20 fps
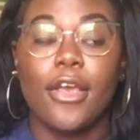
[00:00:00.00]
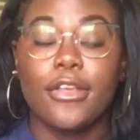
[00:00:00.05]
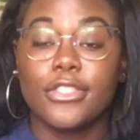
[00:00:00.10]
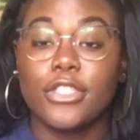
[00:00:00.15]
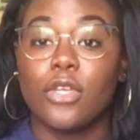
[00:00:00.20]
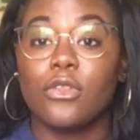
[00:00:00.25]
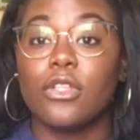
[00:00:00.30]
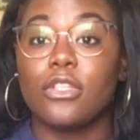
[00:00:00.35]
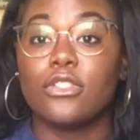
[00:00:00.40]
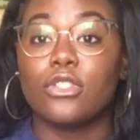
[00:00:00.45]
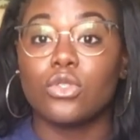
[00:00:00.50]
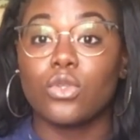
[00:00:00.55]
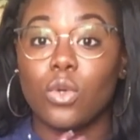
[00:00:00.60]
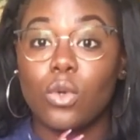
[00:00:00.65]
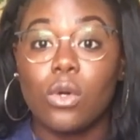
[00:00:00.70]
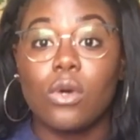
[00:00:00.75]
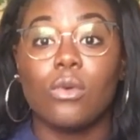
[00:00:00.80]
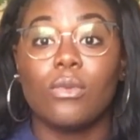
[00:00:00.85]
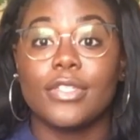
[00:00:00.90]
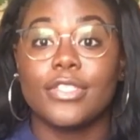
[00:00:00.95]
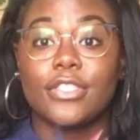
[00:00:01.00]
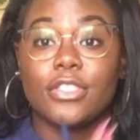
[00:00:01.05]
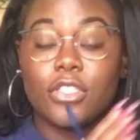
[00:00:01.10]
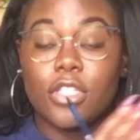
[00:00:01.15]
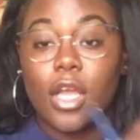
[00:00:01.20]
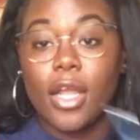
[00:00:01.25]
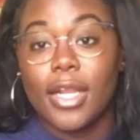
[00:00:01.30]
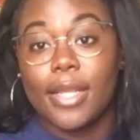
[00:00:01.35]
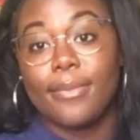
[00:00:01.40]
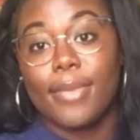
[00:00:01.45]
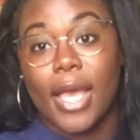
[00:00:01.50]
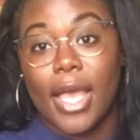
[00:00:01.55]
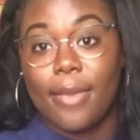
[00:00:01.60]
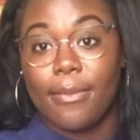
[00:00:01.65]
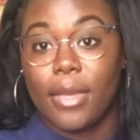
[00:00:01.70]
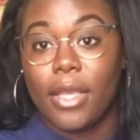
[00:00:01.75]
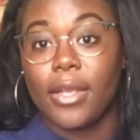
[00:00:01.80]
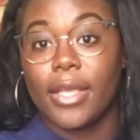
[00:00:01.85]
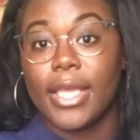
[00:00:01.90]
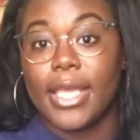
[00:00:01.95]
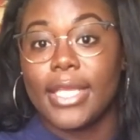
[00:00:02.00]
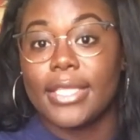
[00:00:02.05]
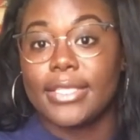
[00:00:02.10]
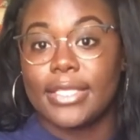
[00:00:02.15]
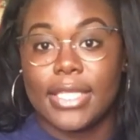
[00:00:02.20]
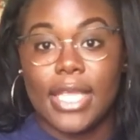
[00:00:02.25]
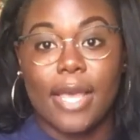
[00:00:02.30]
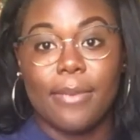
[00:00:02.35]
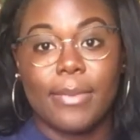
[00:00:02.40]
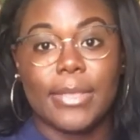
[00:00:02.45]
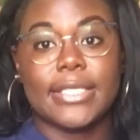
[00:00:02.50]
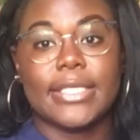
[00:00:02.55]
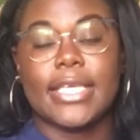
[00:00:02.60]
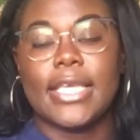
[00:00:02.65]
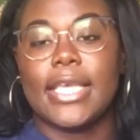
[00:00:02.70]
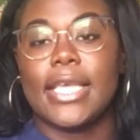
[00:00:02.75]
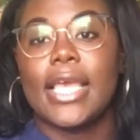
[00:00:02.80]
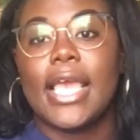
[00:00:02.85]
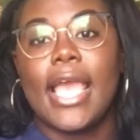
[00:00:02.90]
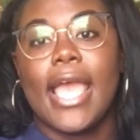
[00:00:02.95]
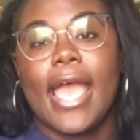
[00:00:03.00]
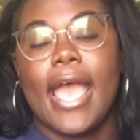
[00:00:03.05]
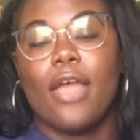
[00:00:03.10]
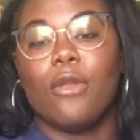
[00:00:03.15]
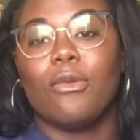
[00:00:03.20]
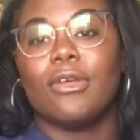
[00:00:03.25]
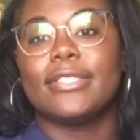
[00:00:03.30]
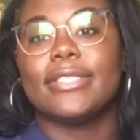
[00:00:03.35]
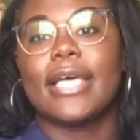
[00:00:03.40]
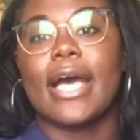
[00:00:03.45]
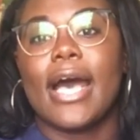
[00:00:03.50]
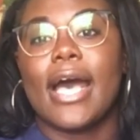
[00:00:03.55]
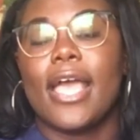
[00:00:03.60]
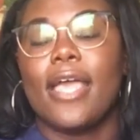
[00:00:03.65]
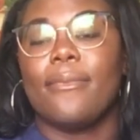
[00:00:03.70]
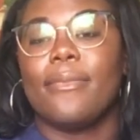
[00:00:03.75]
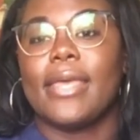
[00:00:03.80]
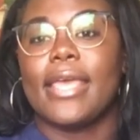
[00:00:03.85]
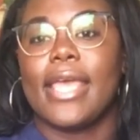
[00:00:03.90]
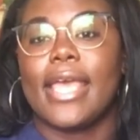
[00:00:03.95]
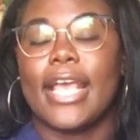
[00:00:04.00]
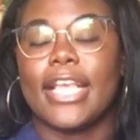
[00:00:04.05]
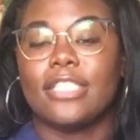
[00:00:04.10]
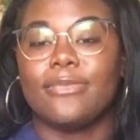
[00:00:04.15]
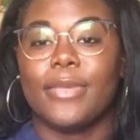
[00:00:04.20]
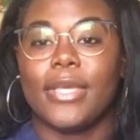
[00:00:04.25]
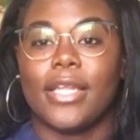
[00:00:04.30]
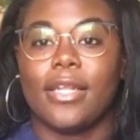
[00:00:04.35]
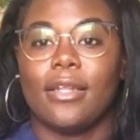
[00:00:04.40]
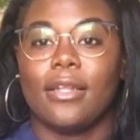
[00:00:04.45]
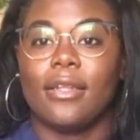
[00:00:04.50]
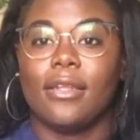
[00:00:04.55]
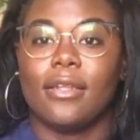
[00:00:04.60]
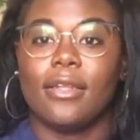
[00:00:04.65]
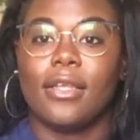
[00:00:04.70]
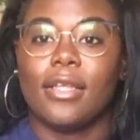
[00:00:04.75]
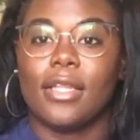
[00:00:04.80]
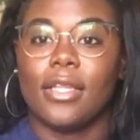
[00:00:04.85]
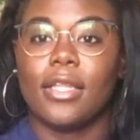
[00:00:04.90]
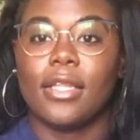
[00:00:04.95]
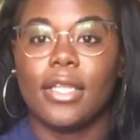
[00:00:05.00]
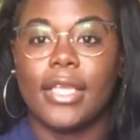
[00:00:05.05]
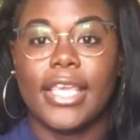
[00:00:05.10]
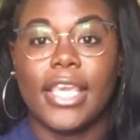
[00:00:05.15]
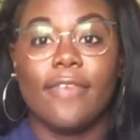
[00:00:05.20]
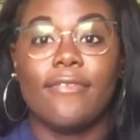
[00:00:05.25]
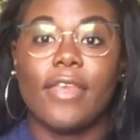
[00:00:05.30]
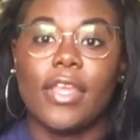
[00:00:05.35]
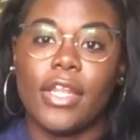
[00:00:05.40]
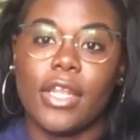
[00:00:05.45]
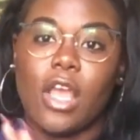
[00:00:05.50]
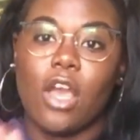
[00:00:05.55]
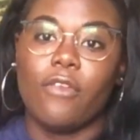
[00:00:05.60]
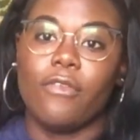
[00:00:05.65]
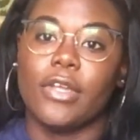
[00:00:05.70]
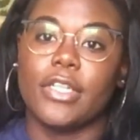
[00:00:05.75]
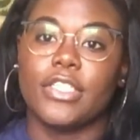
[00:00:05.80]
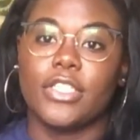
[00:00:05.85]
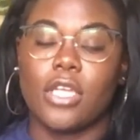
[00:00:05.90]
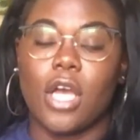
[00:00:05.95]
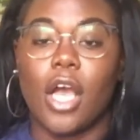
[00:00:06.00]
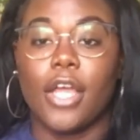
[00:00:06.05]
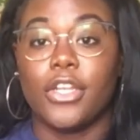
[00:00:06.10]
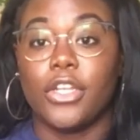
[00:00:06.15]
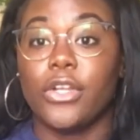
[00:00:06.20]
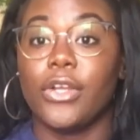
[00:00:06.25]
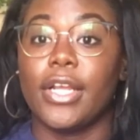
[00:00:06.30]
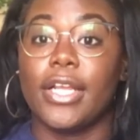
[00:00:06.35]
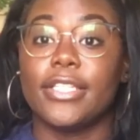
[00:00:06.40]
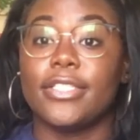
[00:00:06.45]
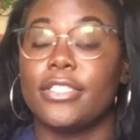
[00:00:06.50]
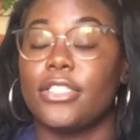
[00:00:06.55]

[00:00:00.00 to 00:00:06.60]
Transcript: So the school was started by Americans at the embassy and with time has been given over to Honduras.